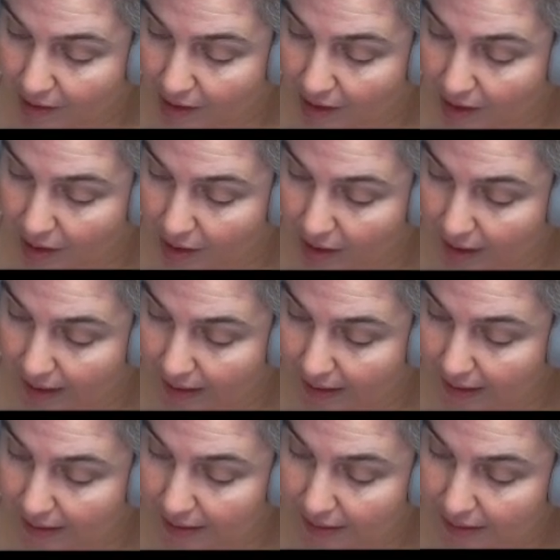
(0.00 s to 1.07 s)
All right.
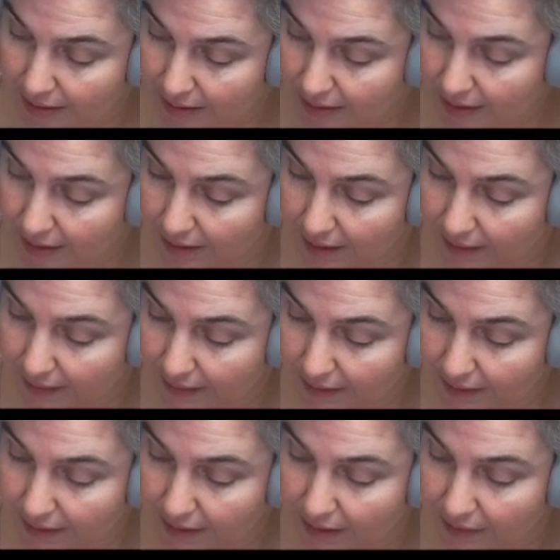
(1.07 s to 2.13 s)
Now that's
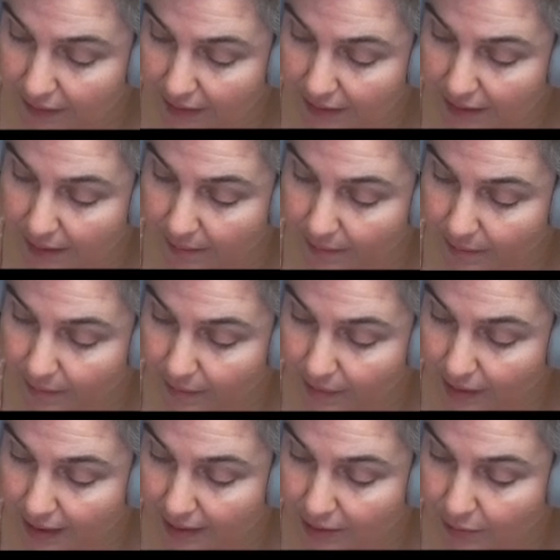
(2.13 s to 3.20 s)
going to give us a
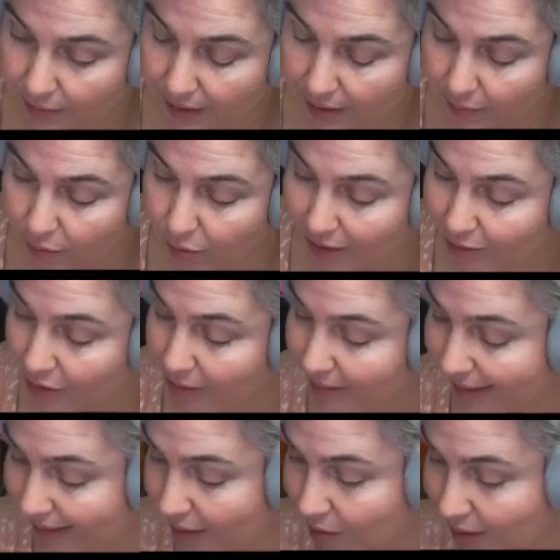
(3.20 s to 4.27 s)
much better pool. So I'm
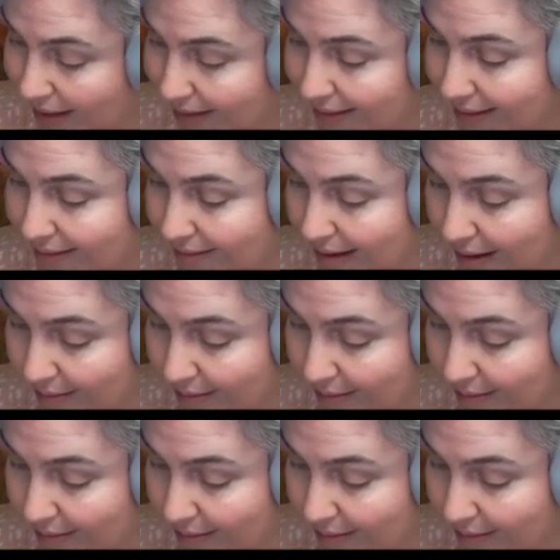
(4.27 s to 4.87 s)
like, okay, let's grab a